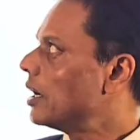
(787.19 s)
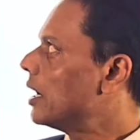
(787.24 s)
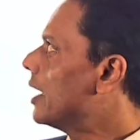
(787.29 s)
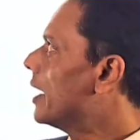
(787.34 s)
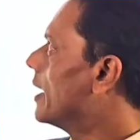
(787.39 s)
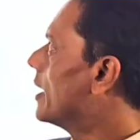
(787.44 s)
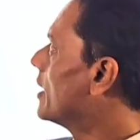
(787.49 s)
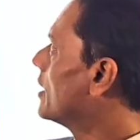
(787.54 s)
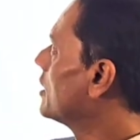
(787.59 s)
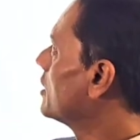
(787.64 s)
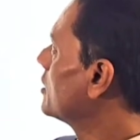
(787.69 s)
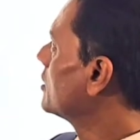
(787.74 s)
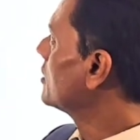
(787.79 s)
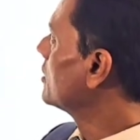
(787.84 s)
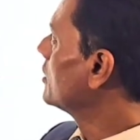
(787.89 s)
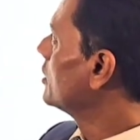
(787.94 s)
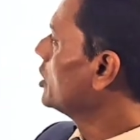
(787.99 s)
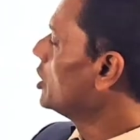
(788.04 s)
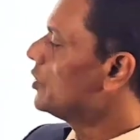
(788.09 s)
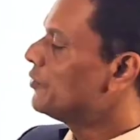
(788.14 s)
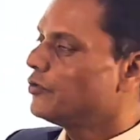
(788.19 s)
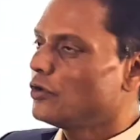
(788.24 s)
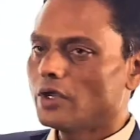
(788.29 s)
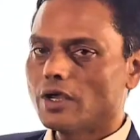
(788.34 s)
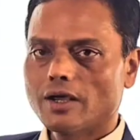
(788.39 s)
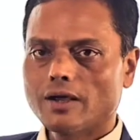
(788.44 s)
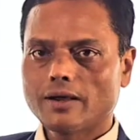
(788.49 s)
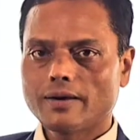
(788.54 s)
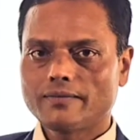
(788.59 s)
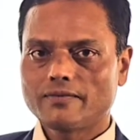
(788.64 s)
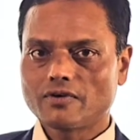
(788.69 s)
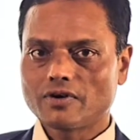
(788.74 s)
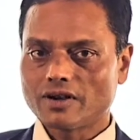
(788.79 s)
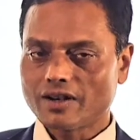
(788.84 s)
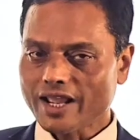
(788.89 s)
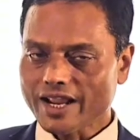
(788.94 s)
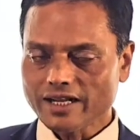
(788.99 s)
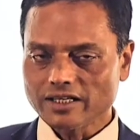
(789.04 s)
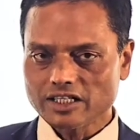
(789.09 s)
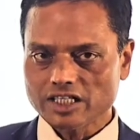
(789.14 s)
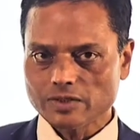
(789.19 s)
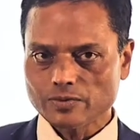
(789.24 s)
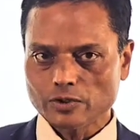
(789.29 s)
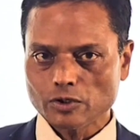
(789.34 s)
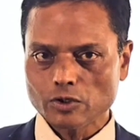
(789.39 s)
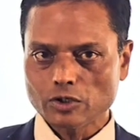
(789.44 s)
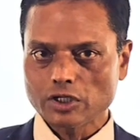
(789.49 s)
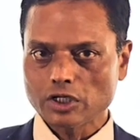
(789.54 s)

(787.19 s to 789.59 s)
And if you have liked this video,